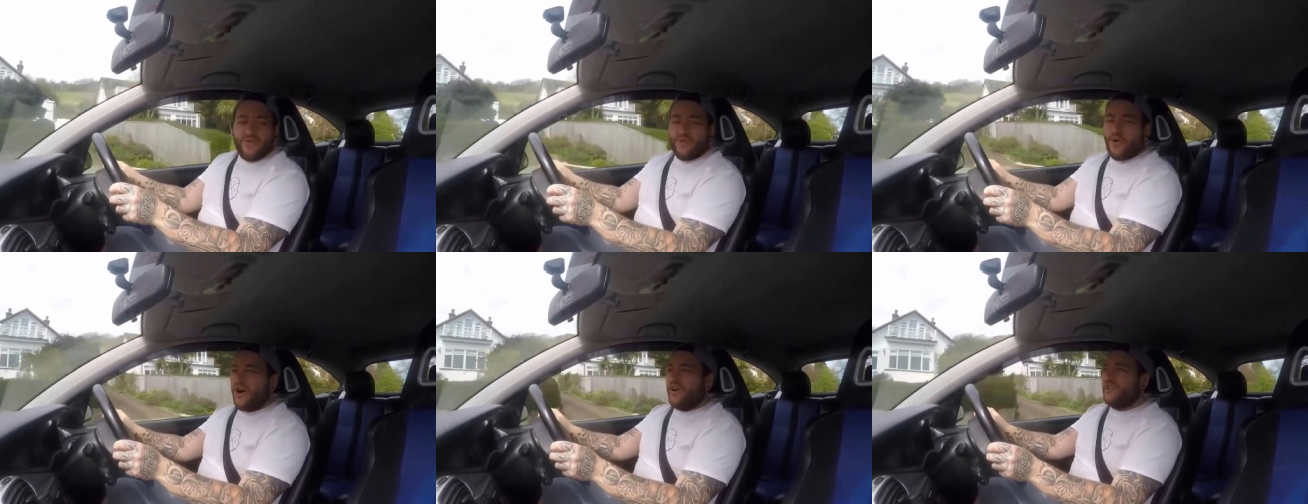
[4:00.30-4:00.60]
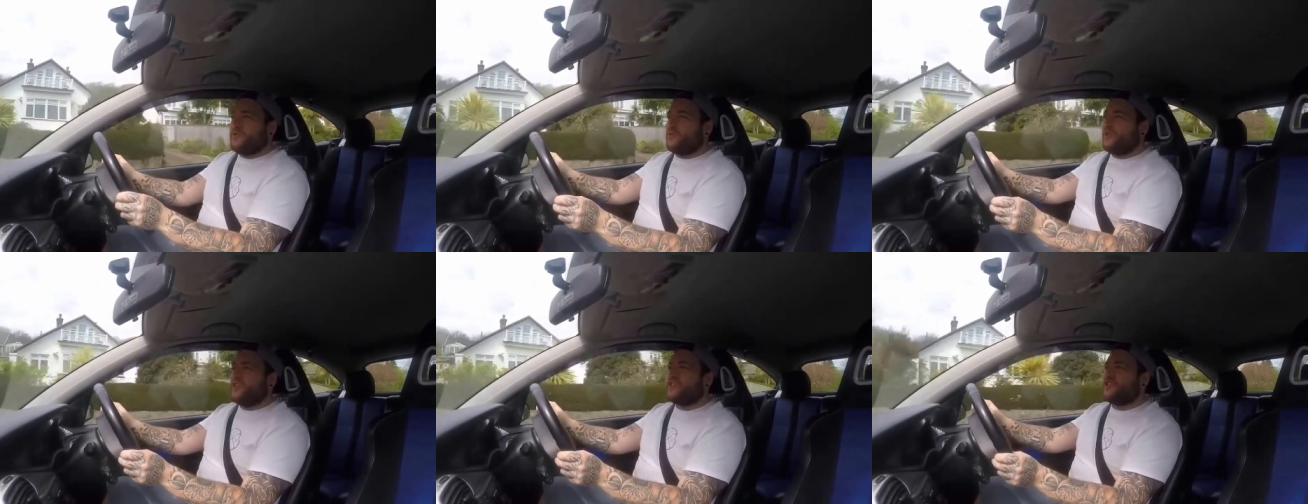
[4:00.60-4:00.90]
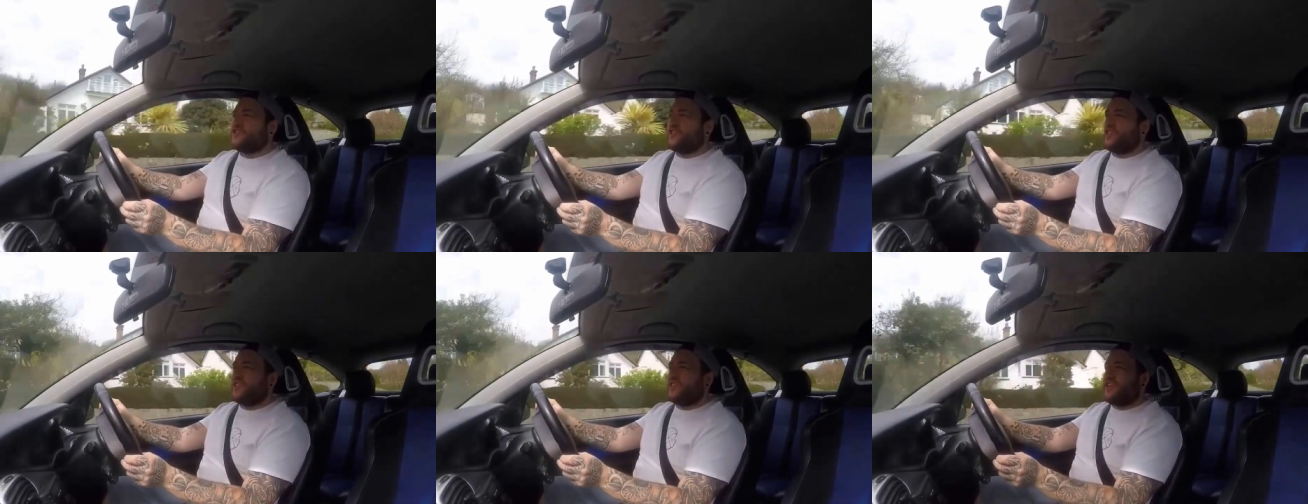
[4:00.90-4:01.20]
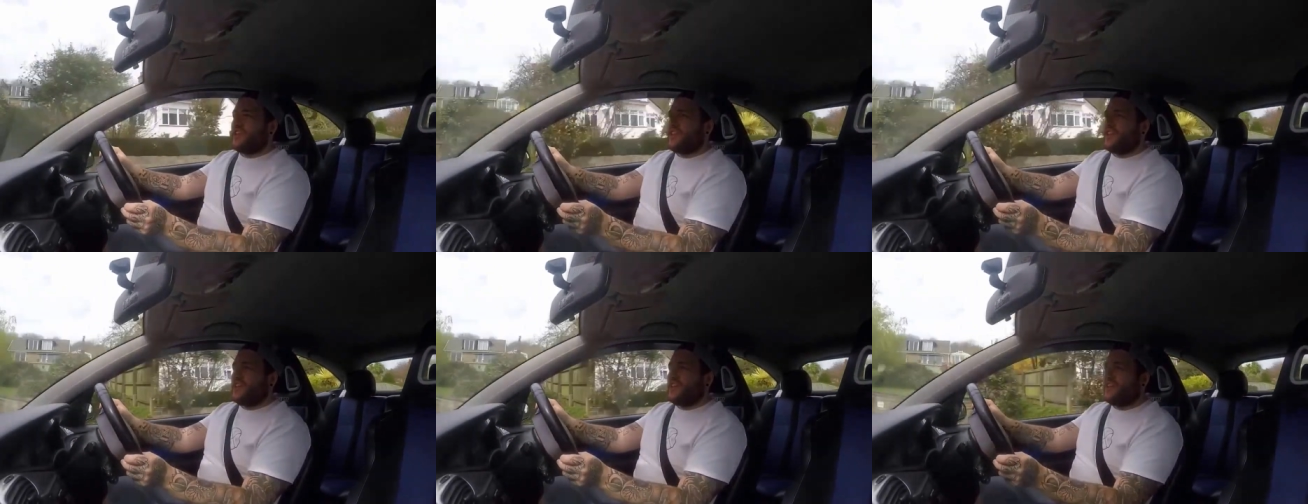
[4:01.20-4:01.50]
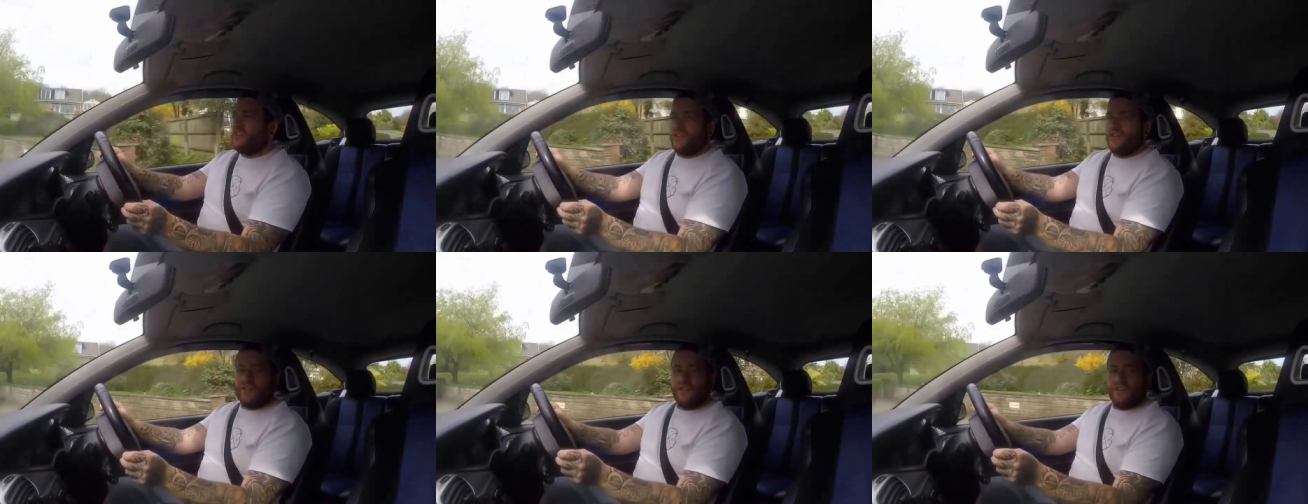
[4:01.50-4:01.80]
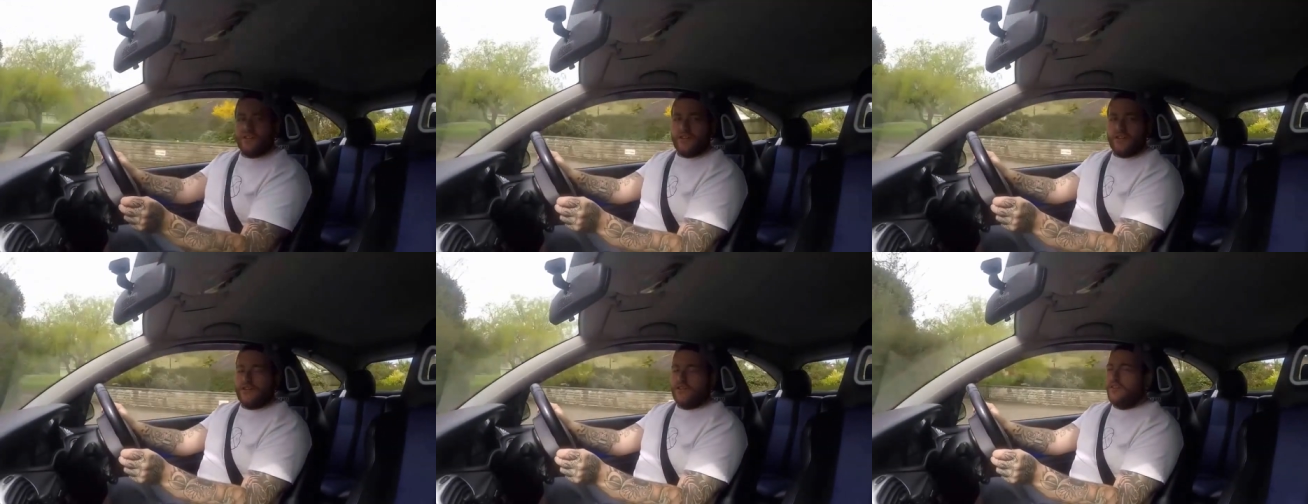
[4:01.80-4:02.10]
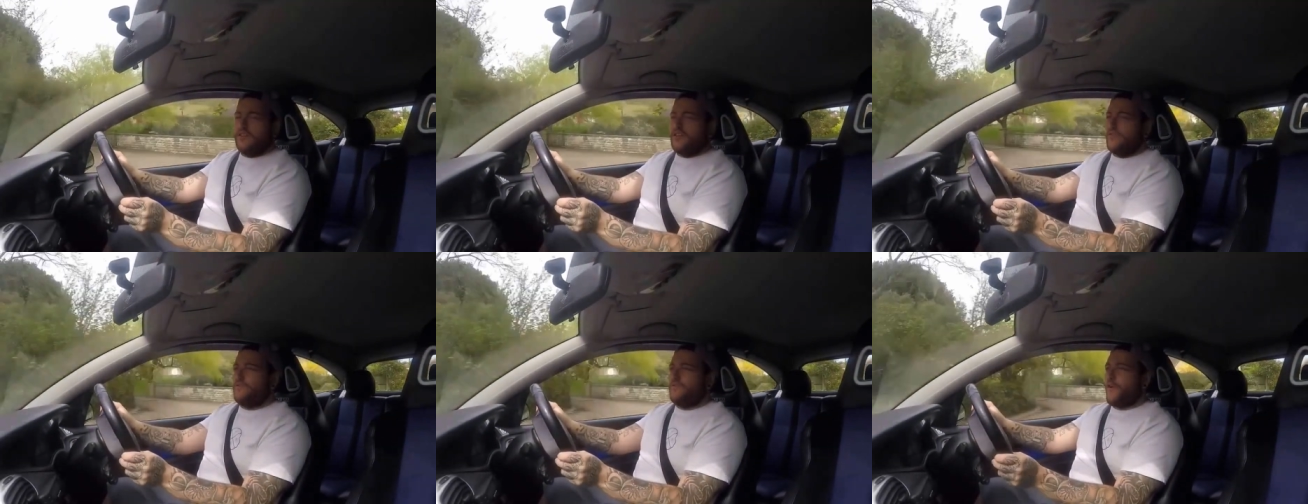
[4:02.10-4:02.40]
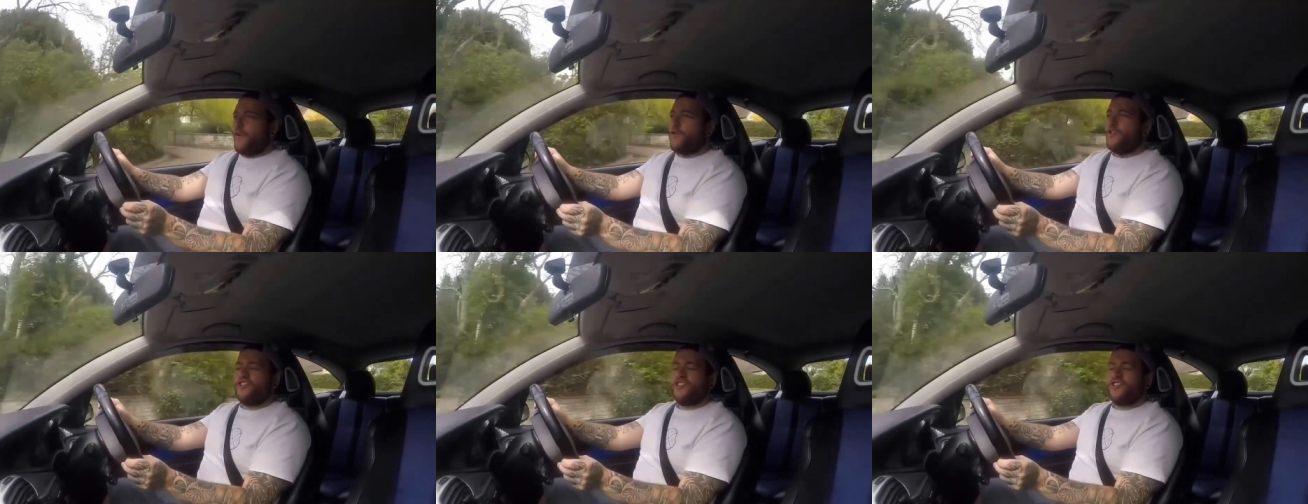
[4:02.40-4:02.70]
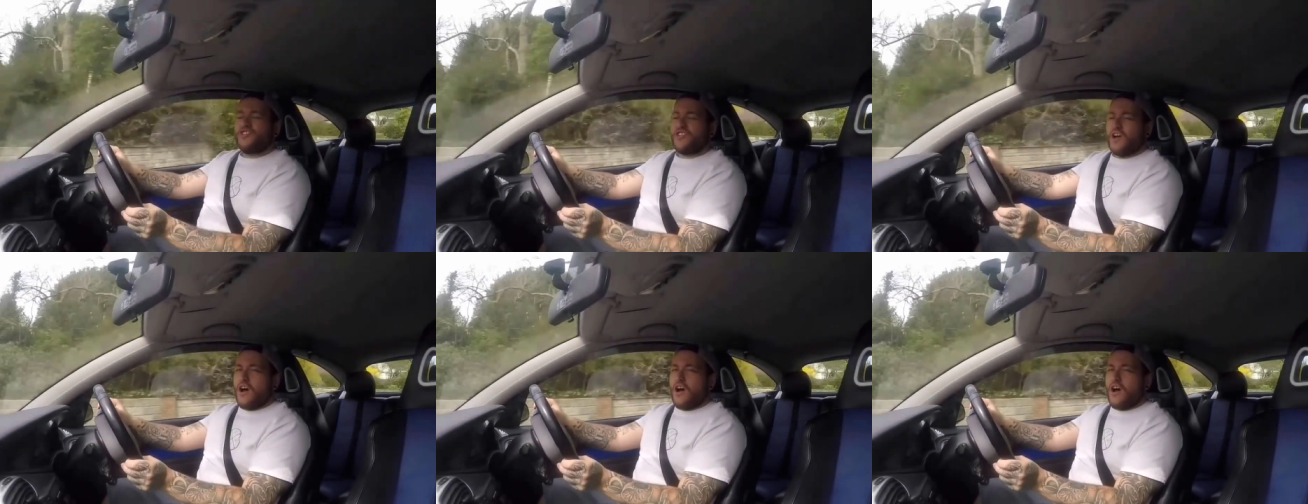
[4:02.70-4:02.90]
wise, well, it's got the Focus